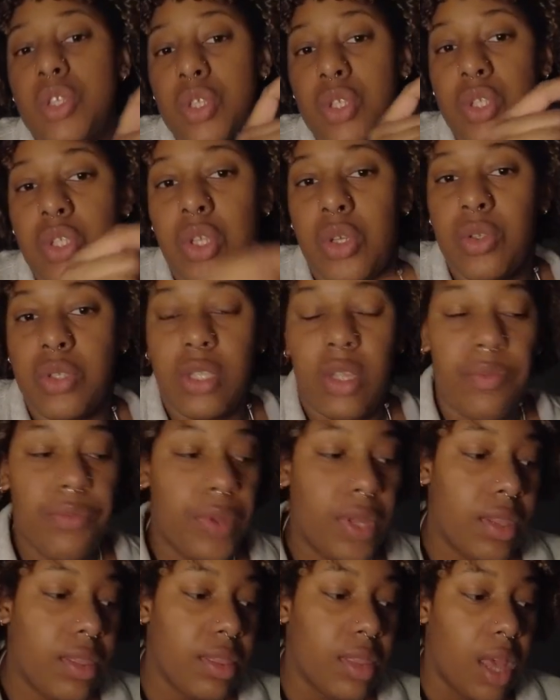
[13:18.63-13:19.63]
So stuff
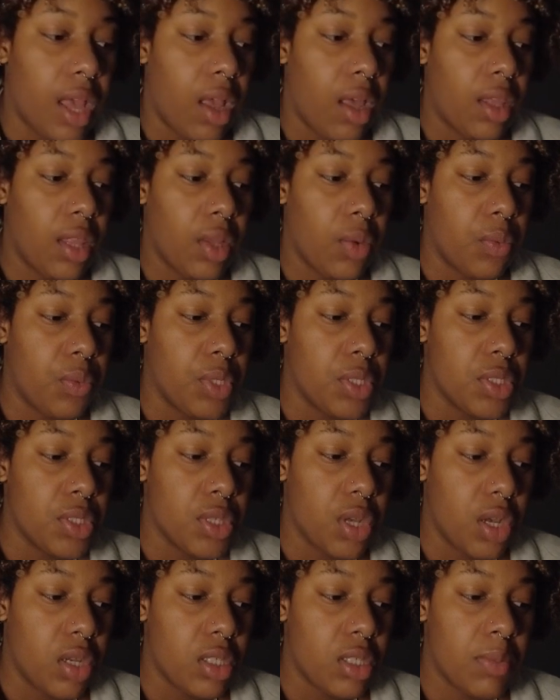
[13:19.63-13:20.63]
like that, like when it
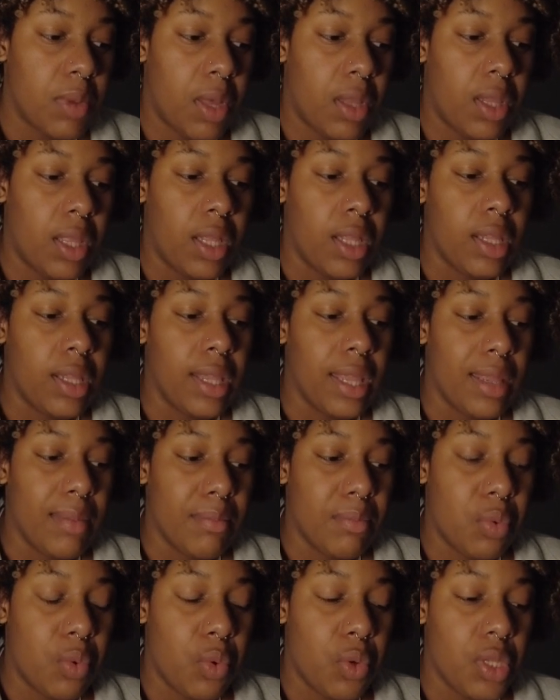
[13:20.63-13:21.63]
talks about like
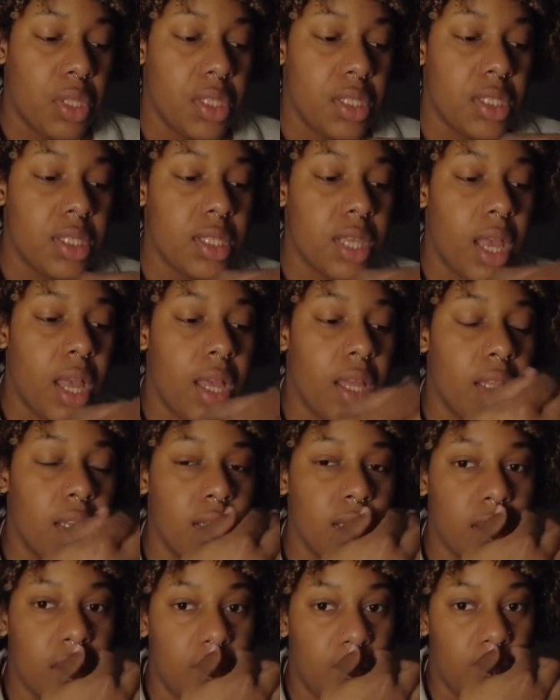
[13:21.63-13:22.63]
game points
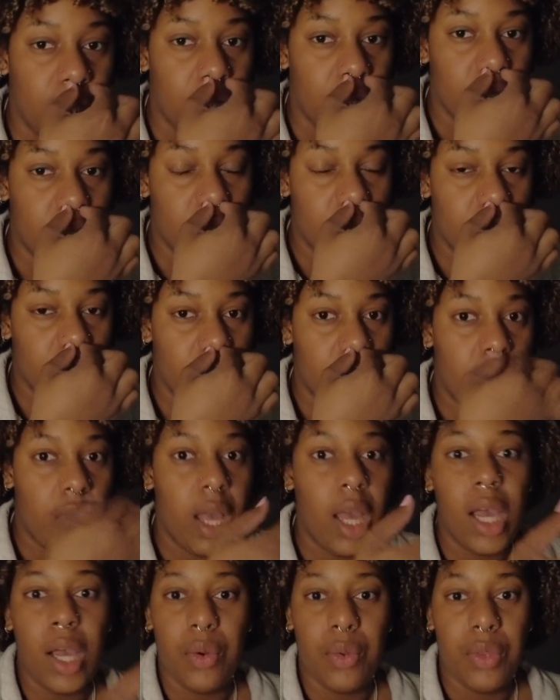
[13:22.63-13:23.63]
and like
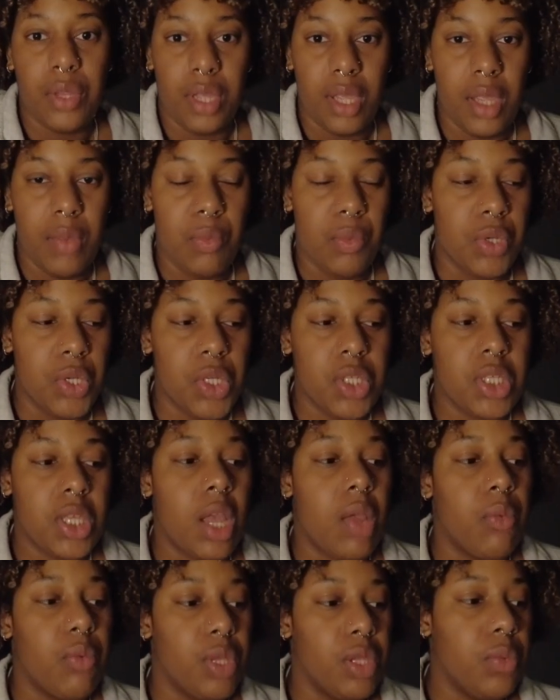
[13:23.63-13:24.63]
how the game works, I
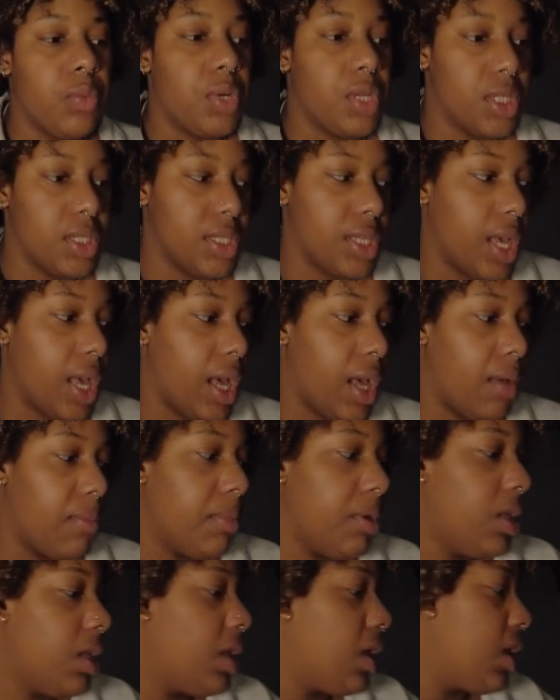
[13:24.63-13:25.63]
really want a
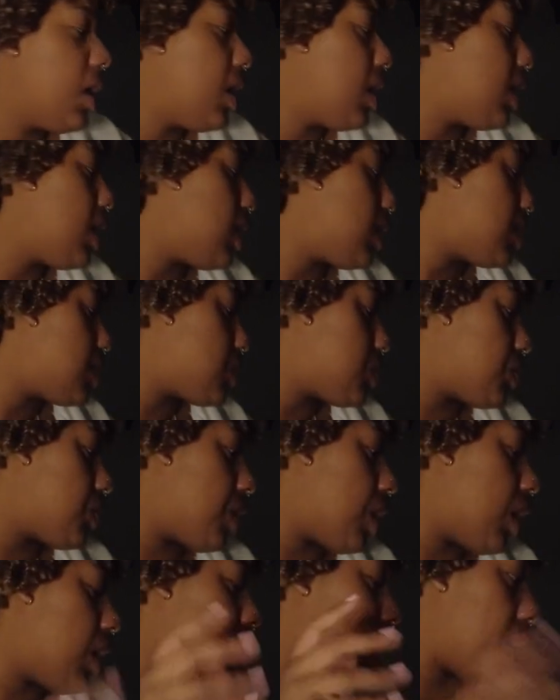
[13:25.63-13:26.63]
tab so
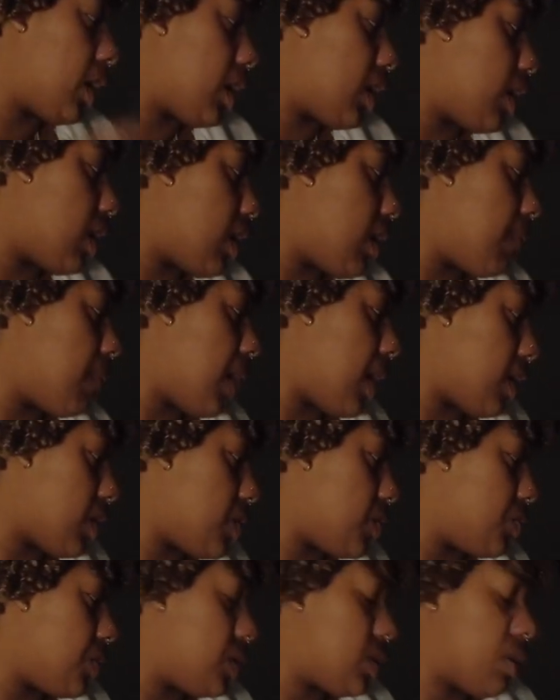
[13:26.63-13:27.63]
that I can come back
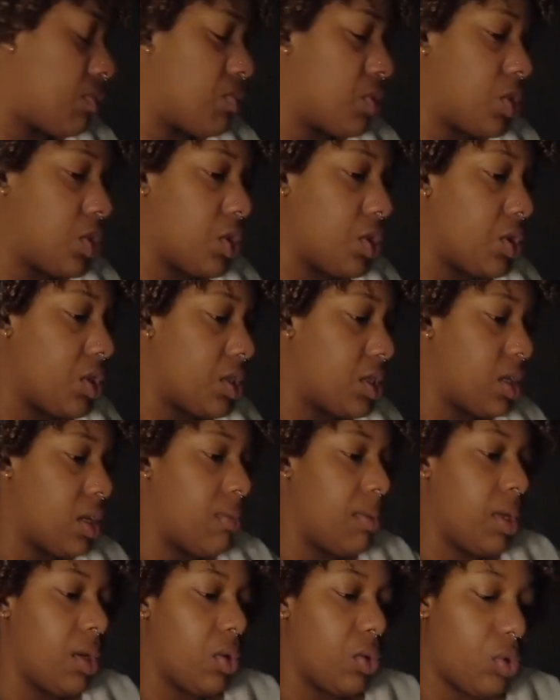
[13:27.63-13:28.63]
to it, because I'm sure it's going
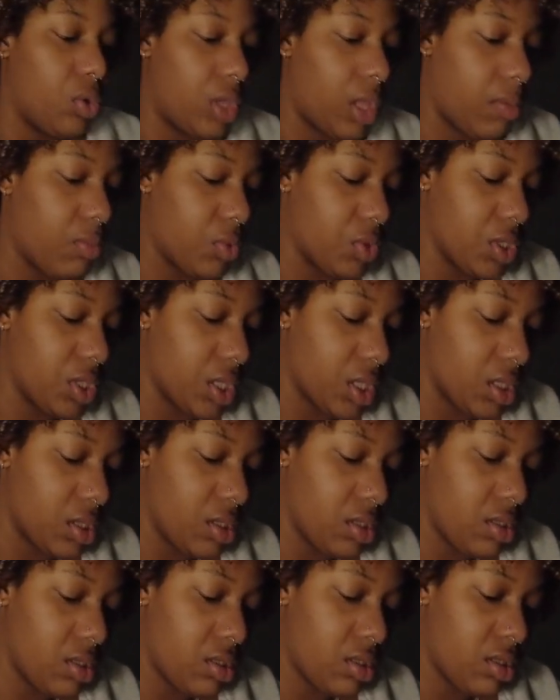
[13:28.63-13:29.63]
to make a whole lot more
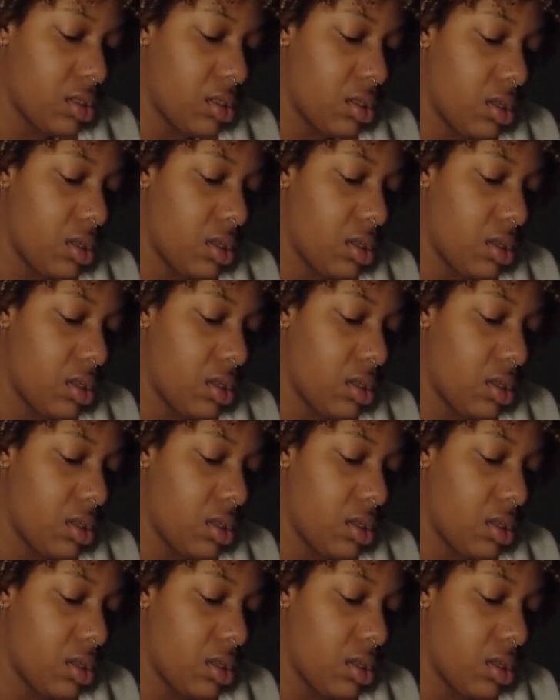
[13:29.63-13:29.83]
sense.